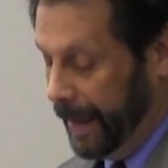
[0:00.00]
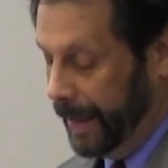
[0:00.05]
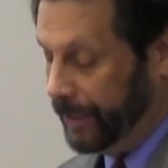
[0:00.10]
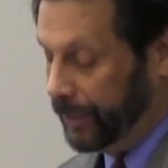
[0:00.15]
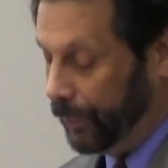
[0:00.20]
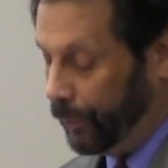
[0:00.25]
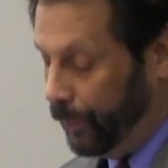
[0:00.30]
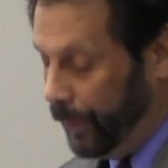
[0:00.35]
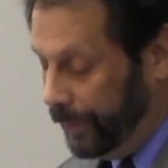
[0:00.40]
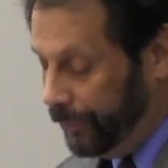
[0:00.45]

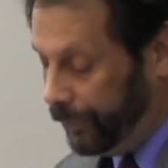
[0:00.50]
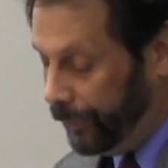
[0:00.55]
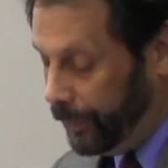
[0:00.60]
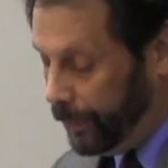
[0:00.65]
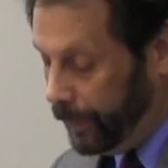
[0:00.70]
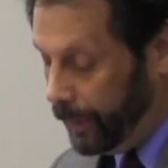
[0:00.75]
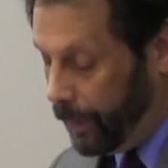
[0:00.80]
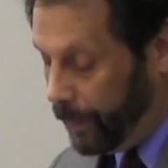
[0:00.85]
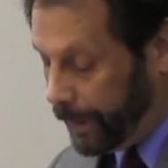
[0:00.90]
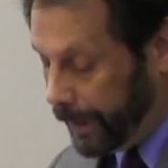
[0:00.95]
its
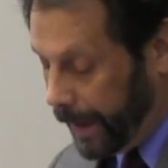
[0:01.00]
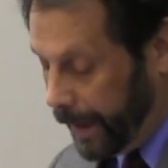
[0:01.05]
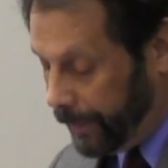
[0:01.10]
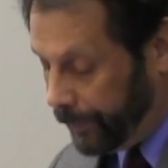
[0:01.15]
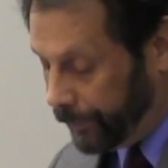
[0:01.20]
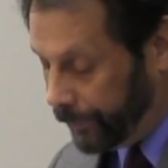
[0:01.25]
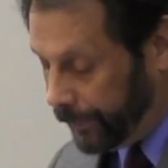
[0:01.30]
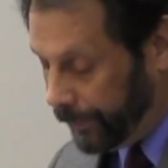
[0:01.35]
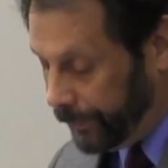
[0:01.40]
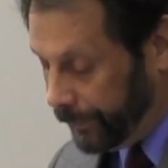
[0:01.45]
original
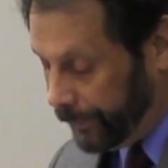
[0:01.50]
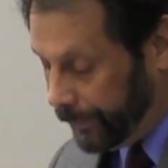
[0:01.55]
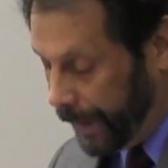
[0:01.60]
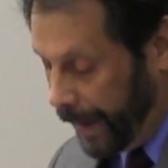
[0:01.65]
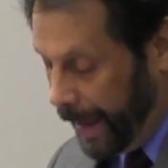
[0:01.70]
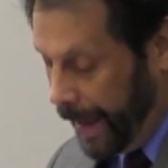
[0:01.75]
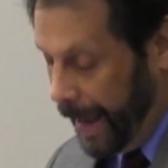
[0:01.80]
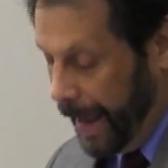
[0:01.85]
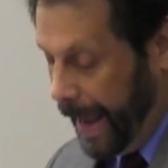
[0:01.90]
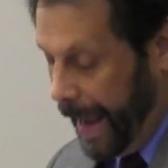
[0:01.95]

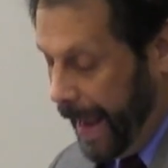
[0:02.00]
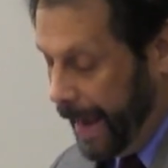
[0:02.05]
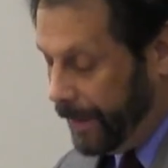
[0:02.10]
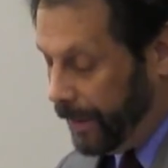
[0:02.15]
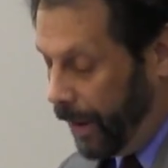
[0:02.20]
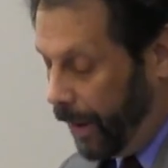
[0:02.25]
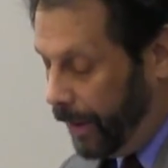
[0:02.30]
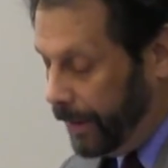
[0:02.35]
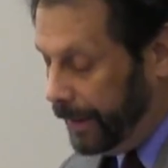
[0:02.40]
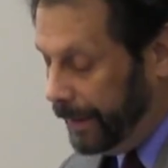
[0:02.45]
locations,
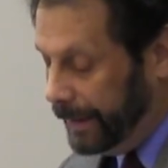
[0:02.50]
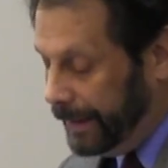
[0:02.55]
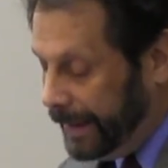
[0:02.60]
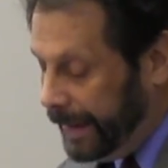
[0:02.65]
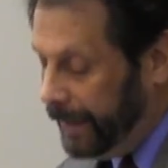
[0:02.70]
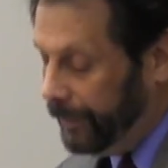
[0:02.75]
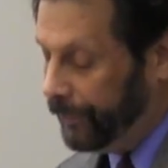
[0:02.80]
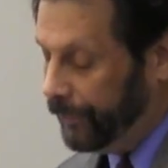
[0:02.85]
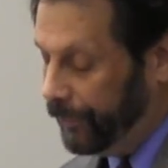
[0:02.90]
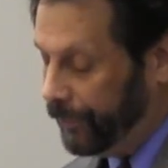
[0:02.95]
and
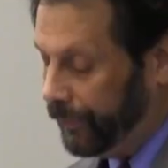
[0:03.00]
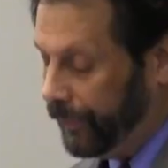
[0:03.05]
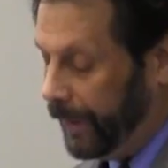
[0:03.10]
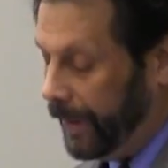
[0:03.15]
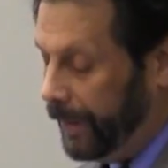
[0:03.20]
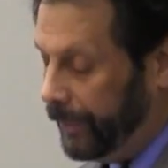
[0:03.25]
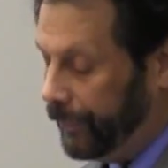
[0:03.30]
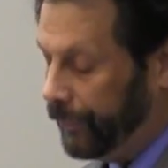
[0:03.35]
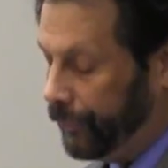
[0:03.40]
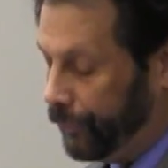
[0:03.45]

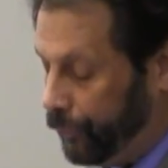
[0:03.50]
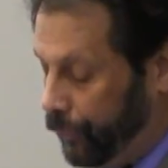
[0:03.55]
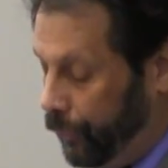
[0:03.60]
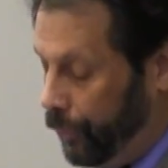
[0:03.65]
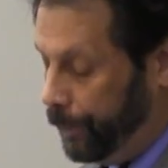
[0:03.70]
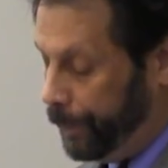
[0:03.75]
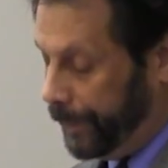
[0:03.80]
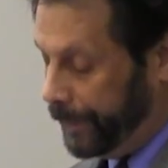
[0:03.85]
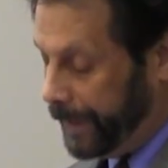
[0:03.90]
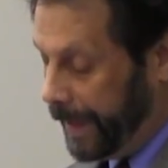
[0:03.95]
unleashed its
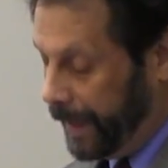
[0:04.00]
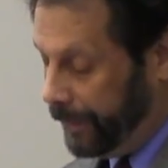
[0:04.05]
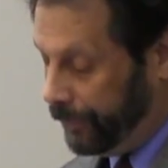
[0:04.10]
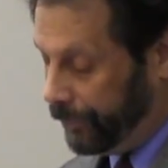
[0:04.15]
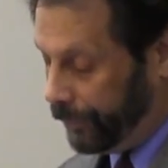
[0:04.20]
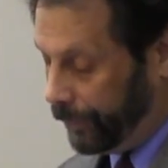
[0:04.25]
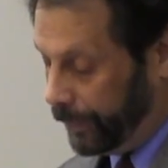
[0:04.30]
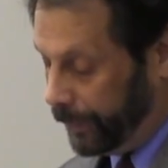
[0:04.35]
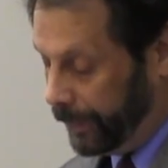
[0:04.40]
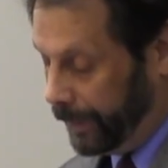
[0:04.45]
true
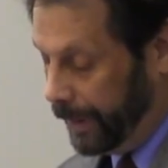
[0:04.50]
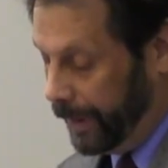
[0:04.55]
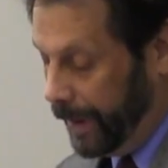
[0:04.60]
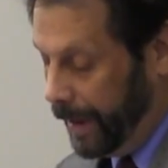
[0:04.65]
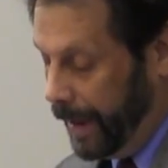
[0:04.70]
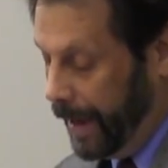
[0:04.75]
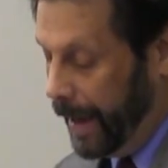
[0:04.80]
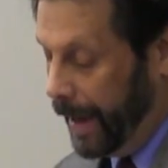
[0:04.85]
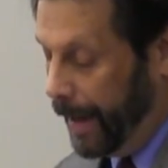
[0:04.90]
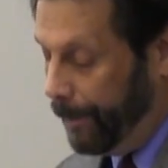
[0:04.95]
potential,
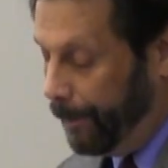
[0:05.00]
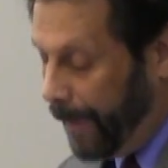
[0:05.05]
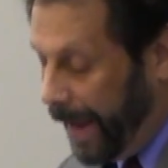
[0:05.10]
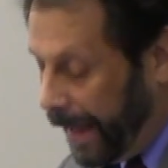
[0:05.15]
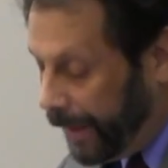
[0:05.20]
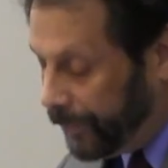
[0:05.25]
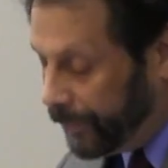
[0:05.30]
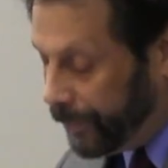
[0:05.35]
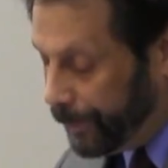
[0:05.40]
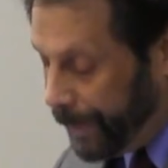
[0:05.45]

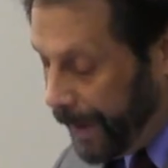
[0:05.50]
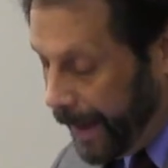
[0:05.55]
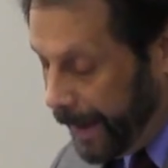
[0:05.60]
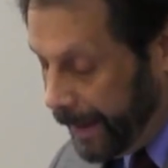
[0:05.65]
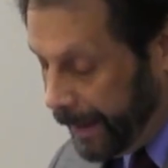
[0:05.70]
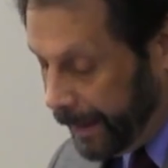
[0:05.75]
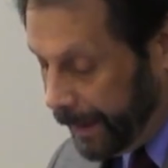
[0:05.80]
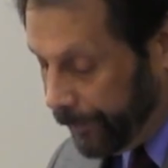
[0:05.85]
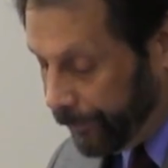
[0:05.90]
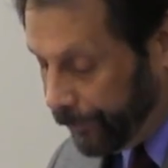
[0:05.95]

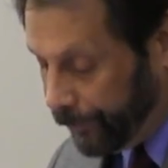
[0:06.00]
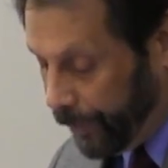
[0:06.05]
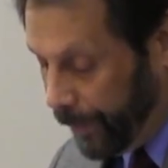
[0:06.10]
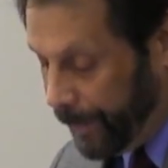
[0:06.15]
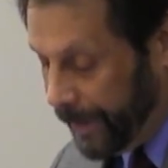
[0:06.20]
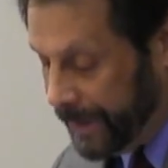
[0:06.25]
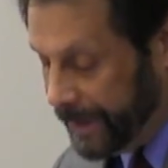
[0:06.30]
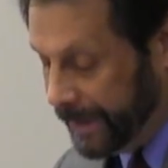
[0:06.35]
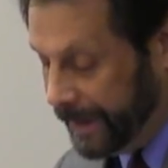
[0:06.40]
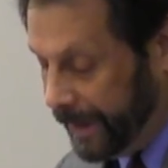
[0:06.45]
emancipating it
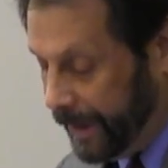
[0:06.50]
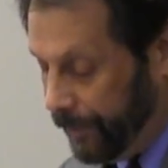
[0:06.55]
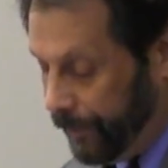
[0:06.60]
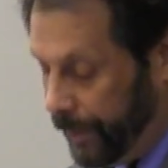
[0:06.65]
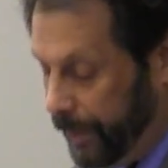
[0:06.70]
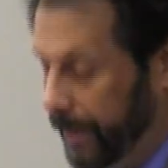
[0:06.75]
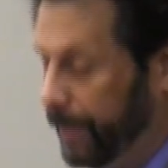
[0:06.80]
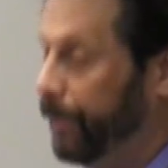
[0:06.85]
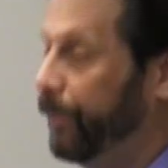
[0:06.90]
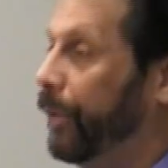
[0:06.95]
from its
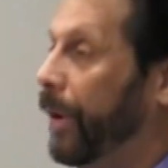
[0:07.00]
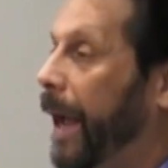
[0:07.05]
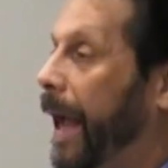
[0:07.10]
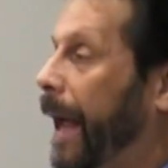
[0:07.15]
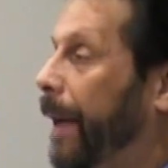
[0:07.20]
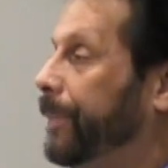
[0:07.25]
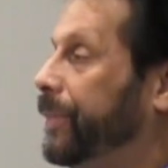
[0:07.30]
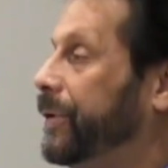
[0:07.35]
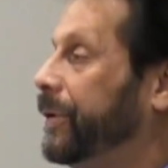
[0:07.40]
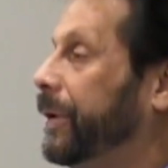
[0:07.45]
given,
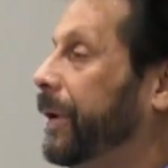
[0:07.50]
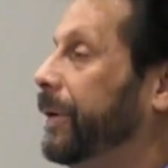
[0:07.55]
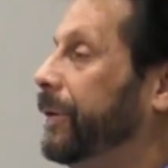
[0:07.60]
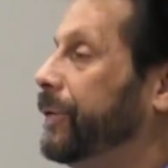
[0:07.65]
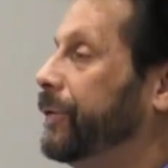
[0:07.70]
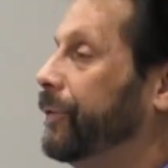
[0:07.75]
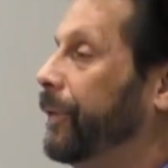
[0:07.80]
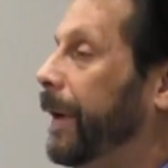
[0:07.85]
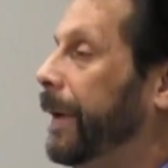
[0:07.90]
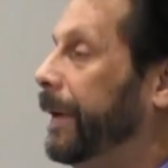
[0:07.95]
perhaps
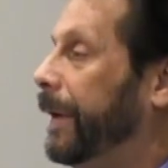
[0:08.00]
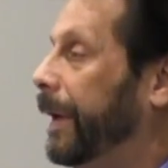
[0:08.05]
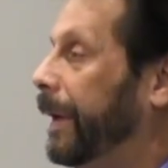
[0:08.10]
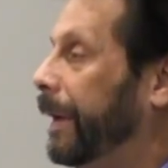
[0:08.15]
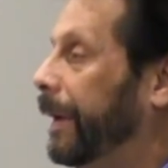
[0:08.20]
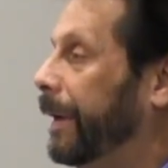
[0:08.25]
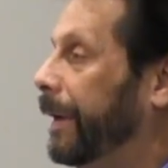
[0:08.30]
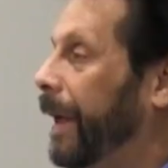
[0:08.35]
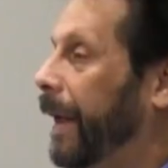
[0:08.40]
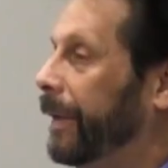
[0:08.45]

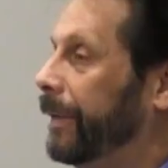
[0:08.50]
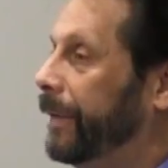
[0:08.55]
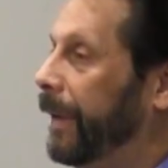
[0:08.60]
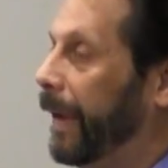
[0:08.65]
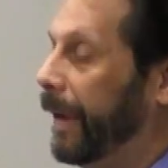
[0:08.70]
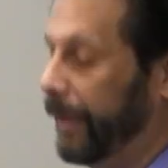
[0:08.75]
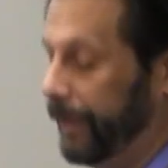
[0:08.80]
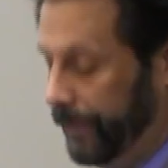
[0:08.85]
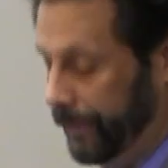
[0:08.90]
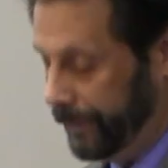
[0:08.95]
constraining
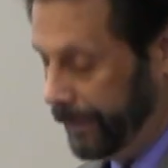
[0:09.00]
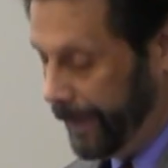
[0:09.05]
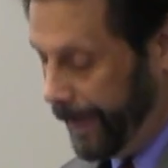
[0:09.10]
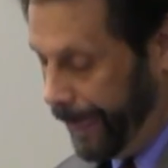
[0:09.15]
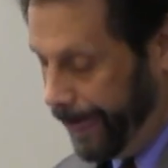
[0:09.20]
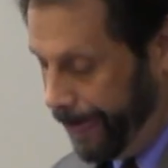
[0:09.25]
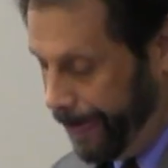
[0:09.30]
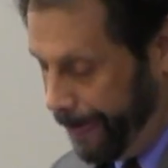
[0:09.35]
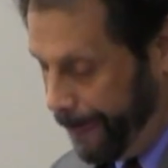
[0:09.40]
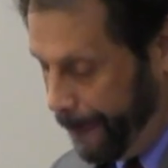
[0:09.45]
context.